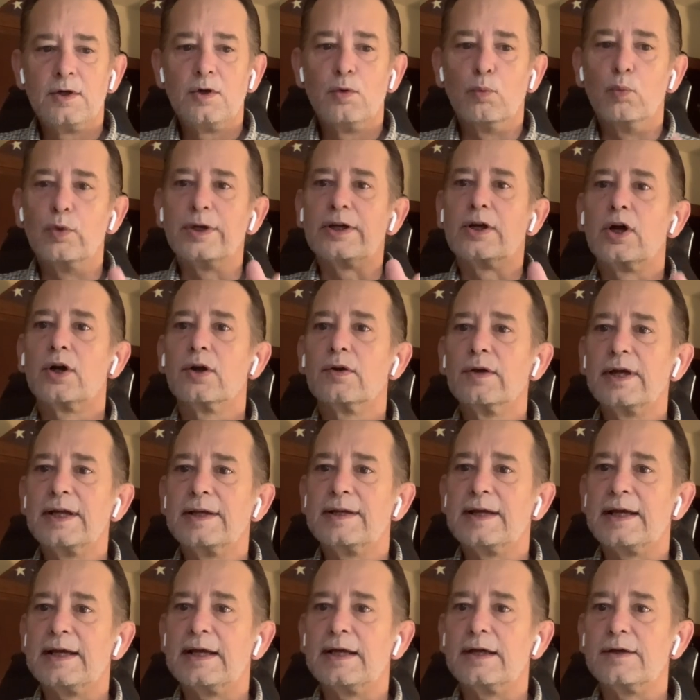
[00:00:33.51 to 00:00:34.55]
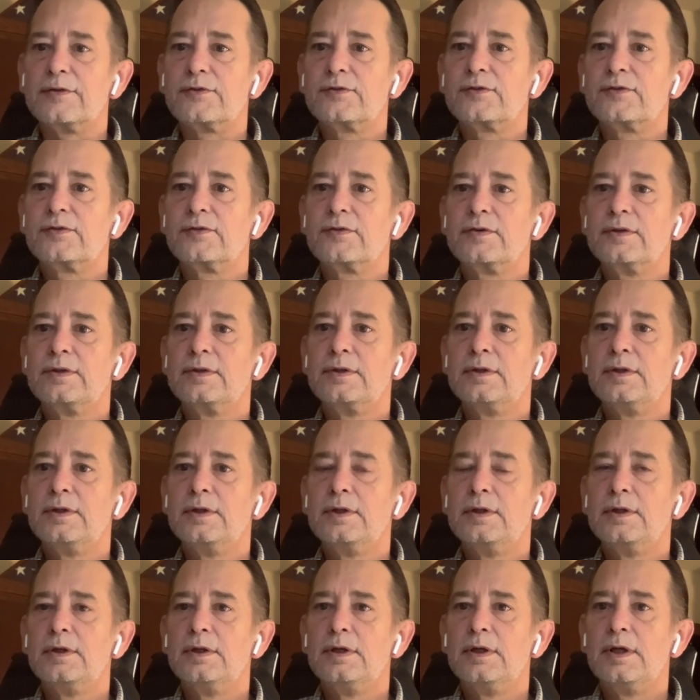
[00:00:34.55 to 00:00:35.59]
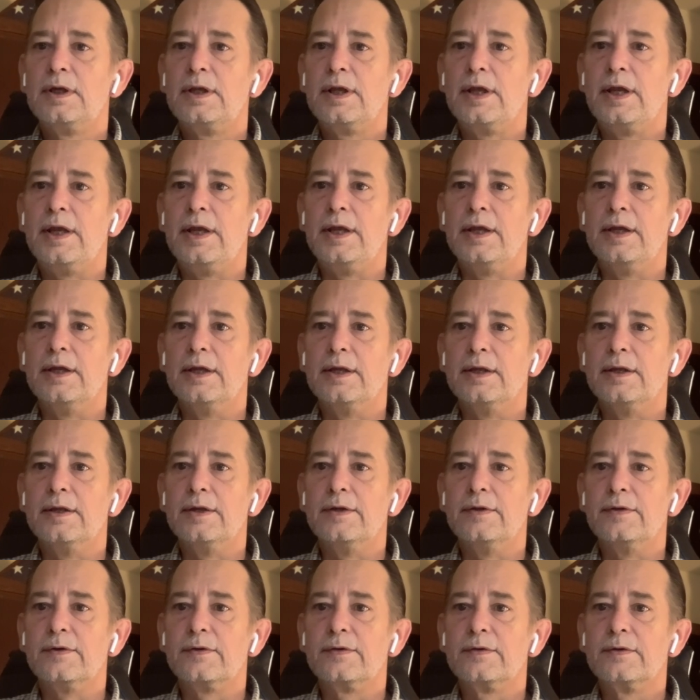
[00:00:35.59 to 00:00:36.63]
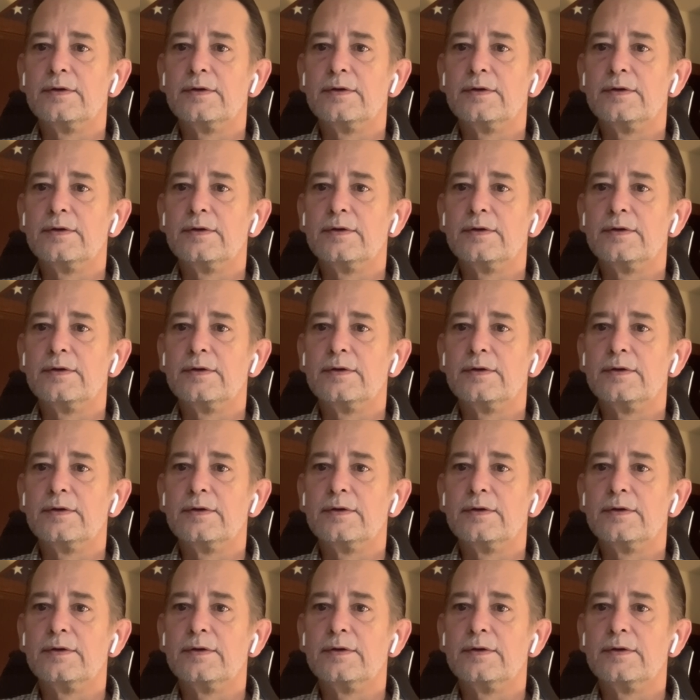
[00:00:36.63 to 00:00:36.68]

recurring tasks and